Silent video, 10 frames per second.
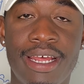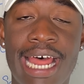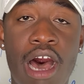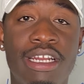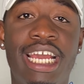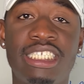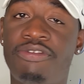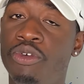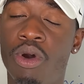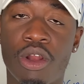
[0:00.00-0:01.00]
nowadays,
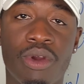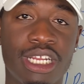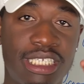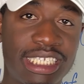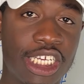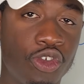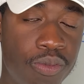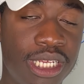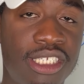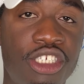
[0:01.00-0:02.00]
if you want to run a successful
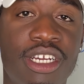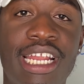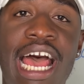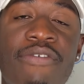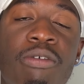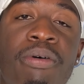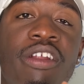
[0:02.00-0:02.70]
business, you're going to have to put